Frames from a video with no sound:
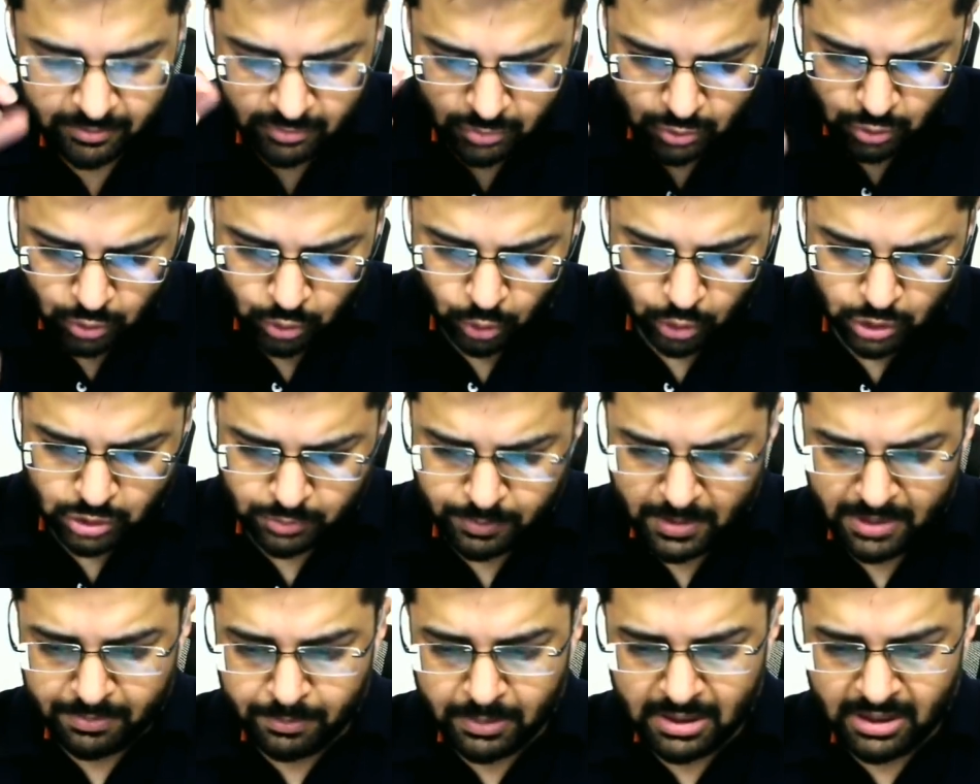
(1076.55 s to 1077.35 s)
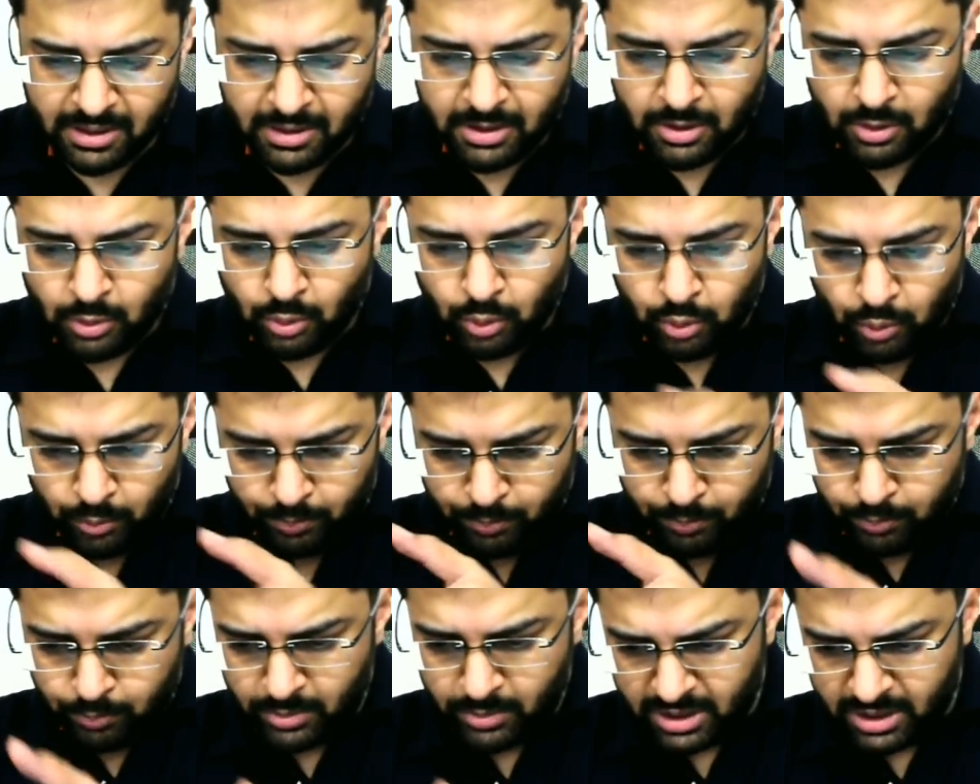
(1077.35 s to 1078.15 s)
So those people who,
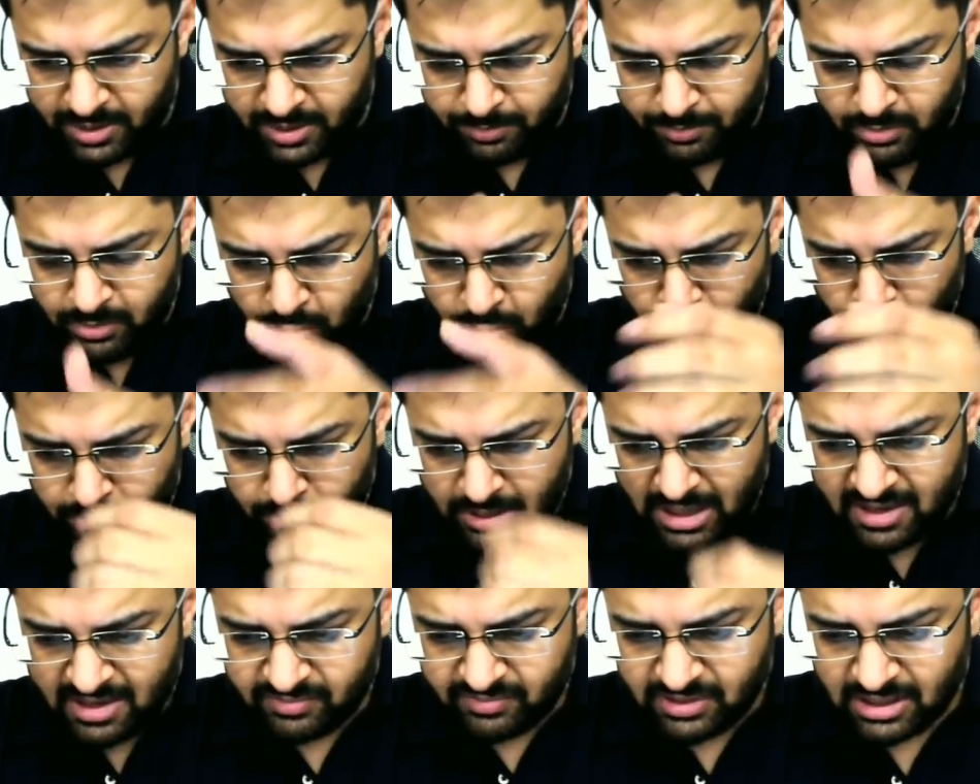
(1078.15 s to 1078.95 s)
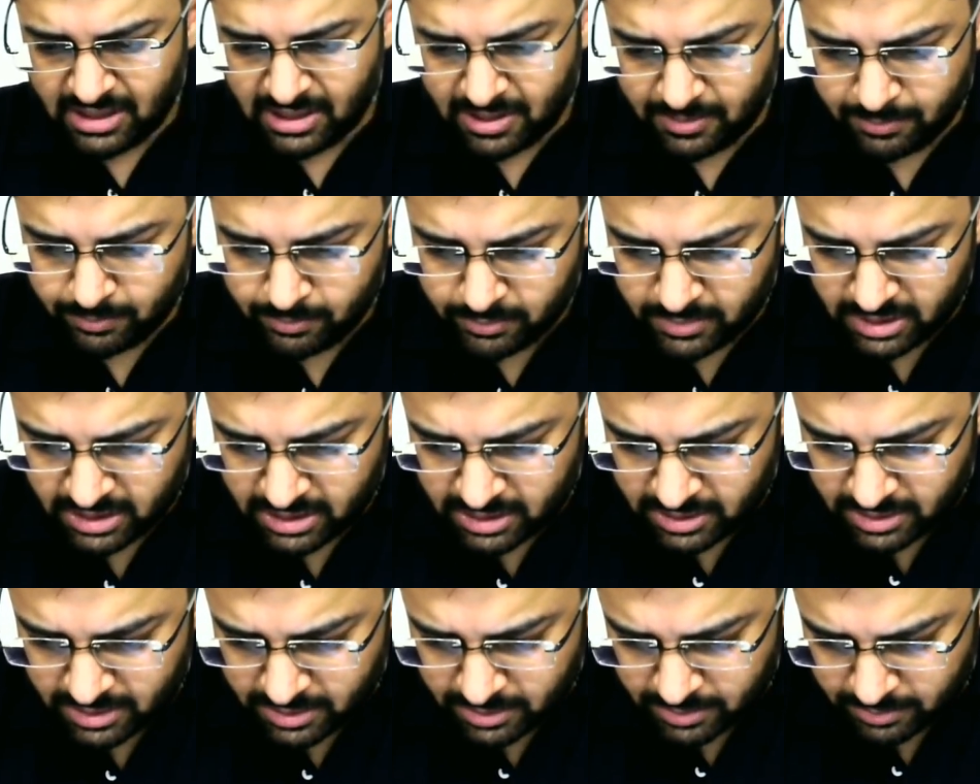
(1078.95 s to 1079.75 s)
uh, you know, gave the
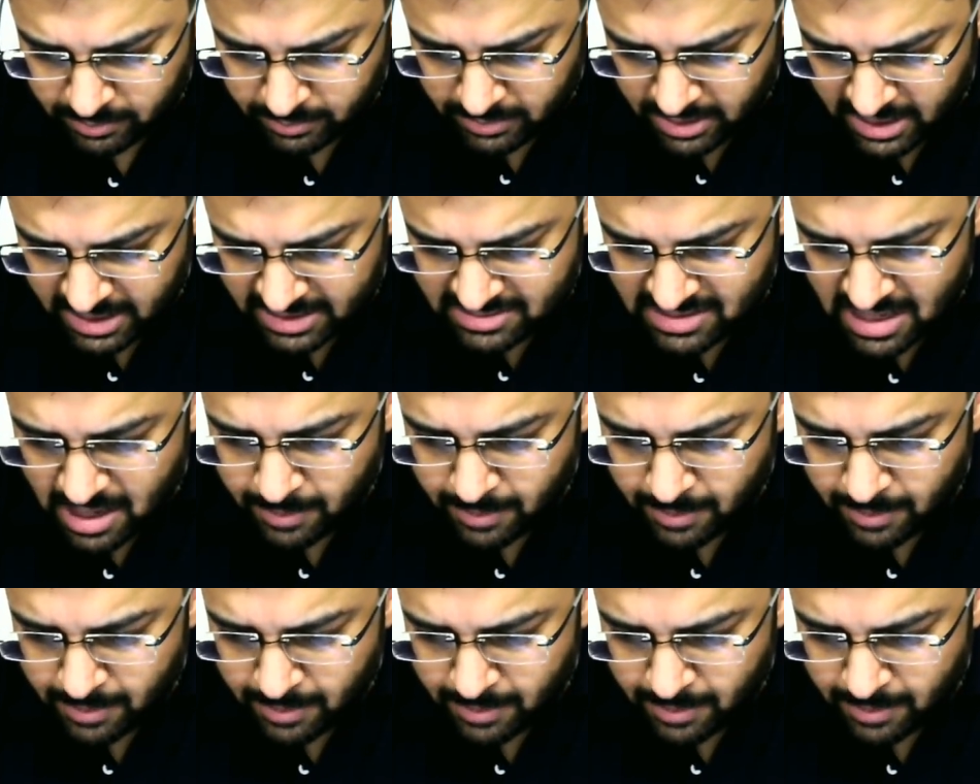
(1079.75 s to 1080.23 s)
uh, exam